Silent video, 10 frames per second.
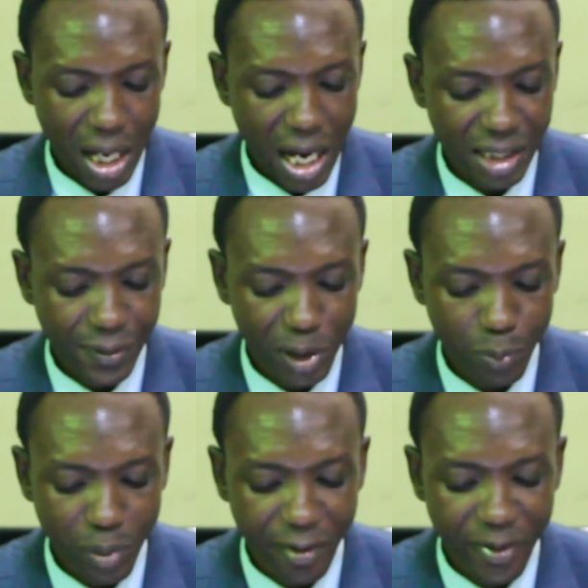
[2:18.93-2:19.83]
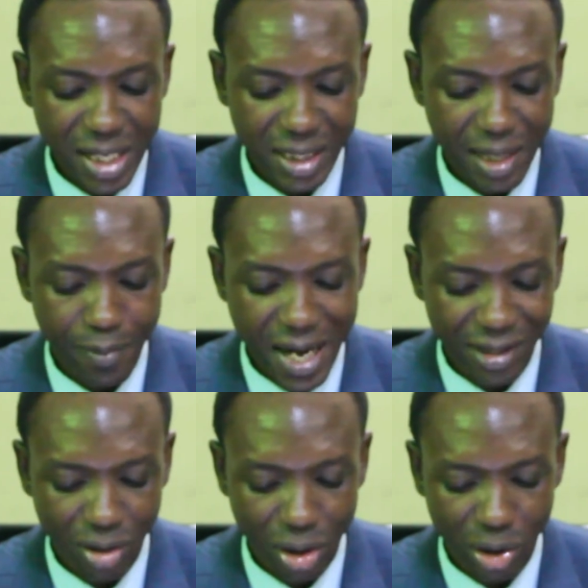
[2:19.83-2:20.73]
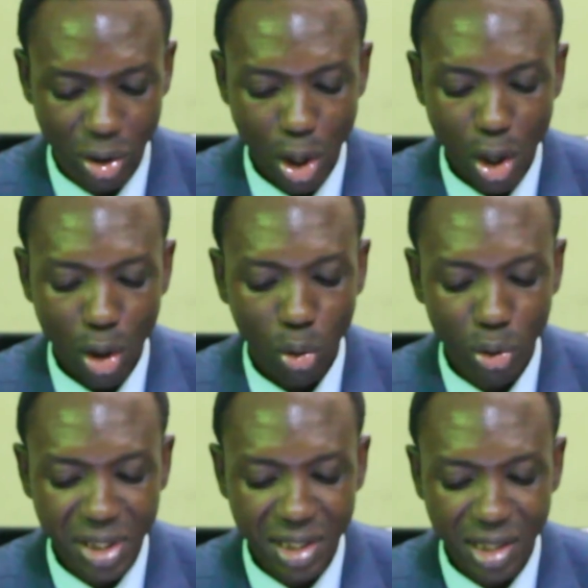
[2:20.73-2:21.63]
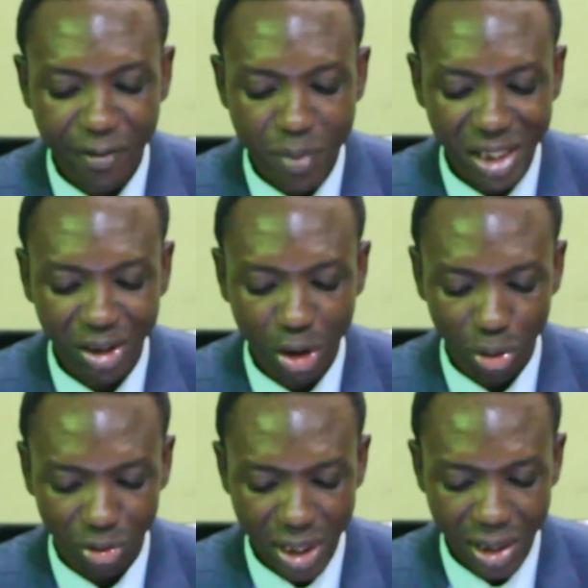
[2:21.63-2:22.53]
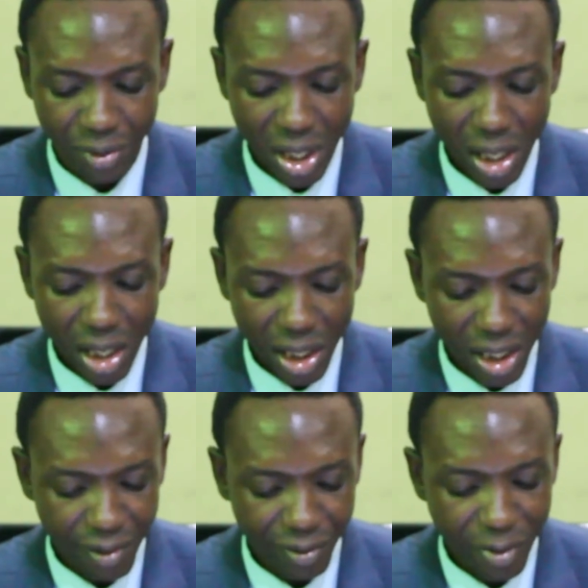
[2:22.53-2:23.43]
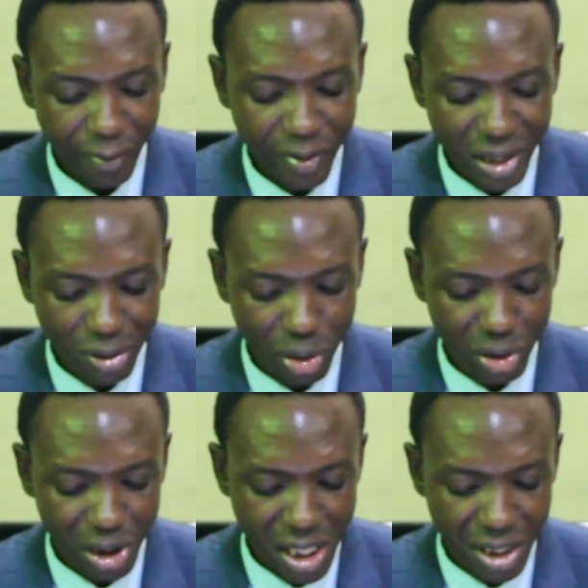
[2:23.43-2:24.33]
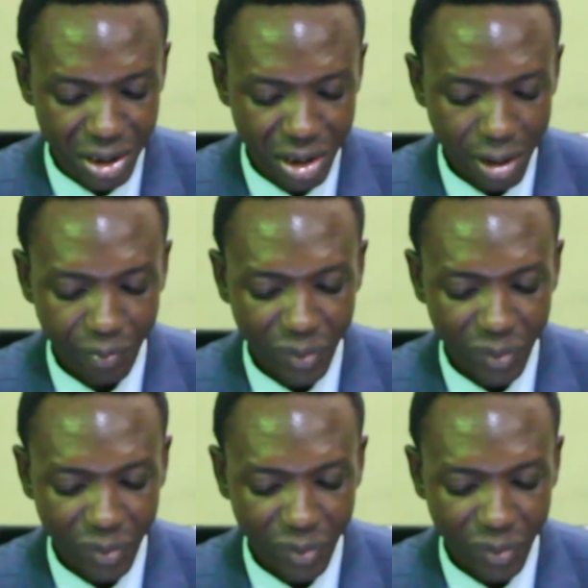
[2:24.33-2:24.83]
As for the prophets and pastors who deceive my children, if they fail to change,